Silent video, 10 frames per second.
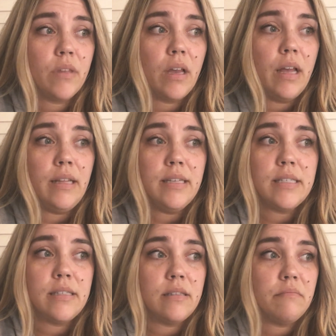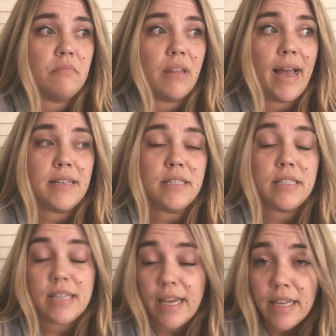In these
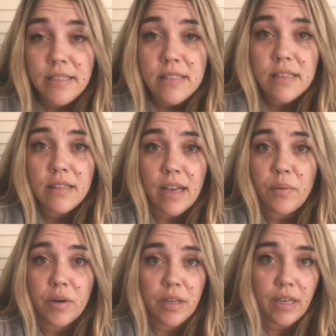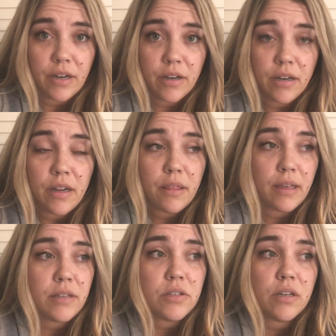last days that we're here,
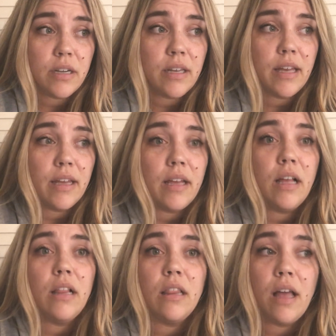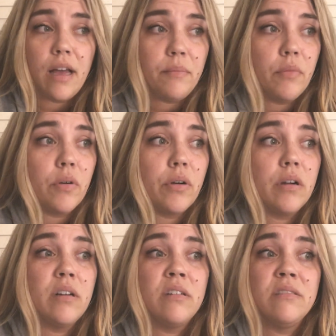things are gonna get a lot
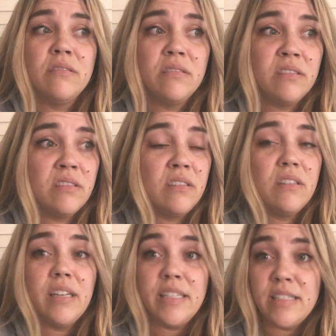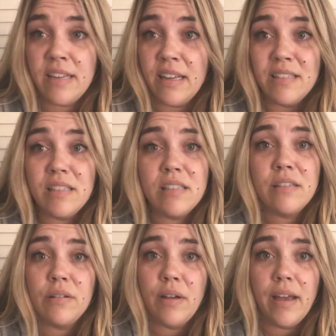more intense.
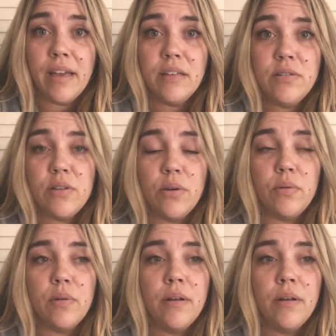Okay, so